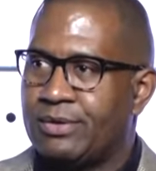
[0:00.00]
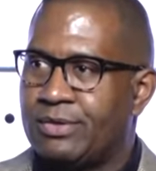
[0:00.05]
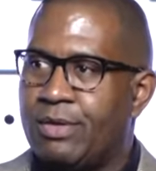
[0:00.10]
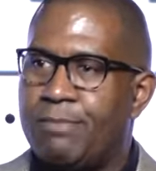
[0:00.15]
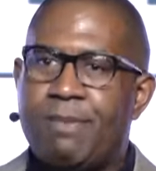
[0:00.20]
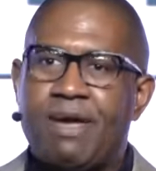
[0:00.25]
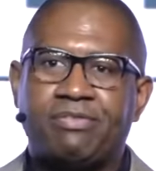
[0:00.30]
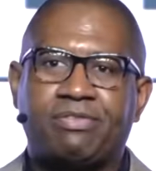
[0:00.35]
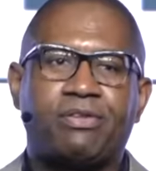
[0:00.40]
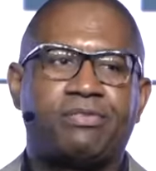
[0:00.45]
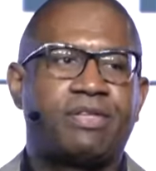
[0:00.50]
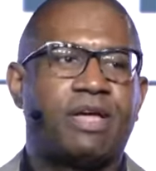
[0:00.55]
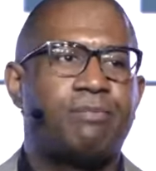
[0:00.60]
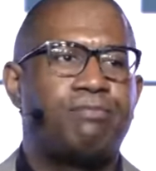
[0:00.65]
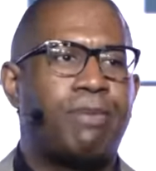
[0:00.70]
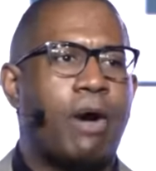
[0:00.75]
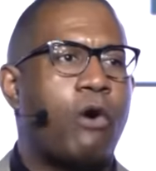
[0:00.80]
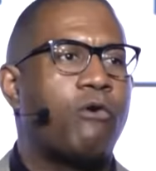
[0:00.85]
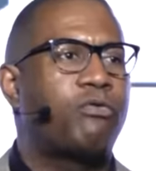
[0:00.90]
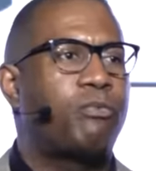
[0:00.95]
the myth is
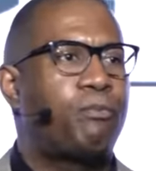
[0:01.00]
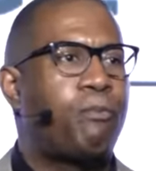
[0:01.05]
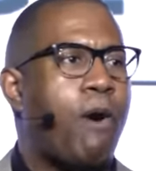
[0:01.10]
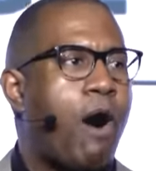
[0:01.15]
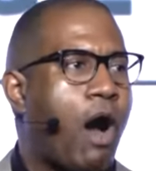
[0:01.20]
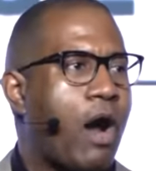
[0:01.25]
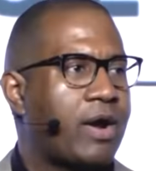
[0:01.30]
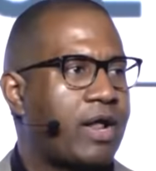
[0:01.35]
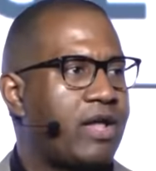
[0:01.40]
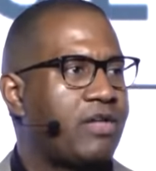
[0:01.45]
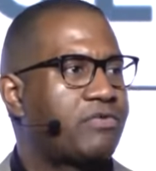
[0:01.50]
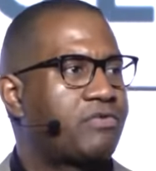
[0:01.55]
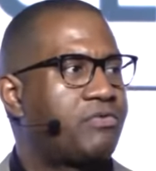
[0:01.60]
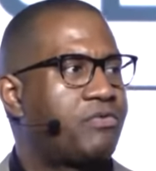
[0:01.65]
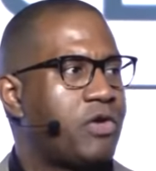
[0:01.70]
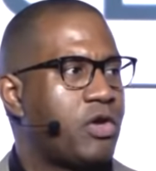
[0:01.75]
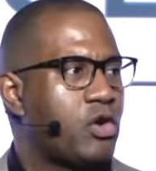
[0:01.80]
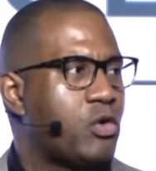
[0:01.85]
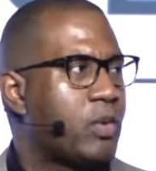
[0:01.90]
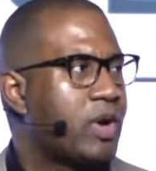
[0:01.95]
that both parties
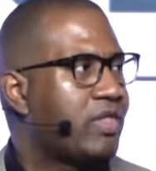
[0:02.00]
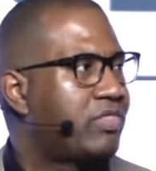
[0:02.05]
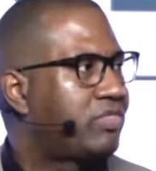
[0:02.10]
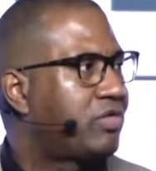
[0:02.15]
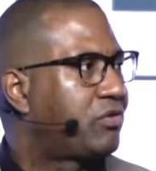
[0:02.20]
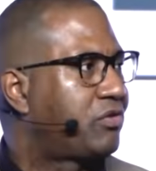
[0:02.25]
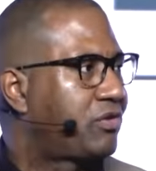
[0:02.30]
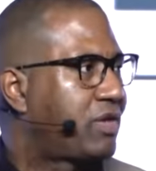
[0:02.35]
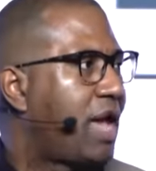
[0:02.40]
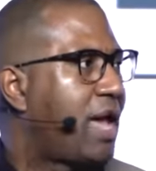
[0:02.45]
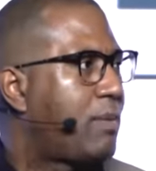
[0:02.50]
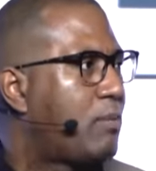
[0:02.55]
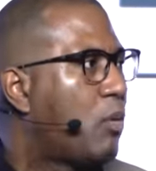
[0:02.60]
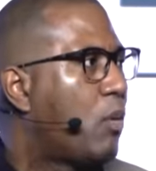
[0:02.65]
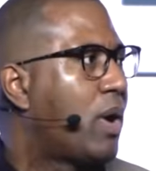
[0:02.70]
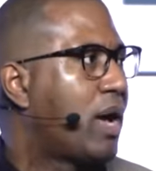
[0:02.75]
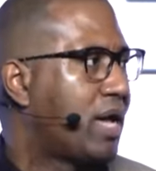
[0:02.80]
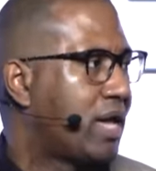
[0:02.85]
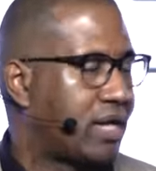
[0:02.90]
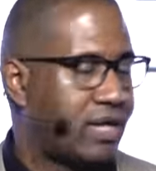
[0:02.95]
view it the
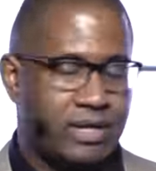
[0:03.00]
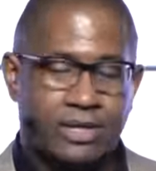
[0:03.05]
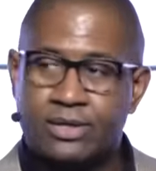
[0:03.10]
same way.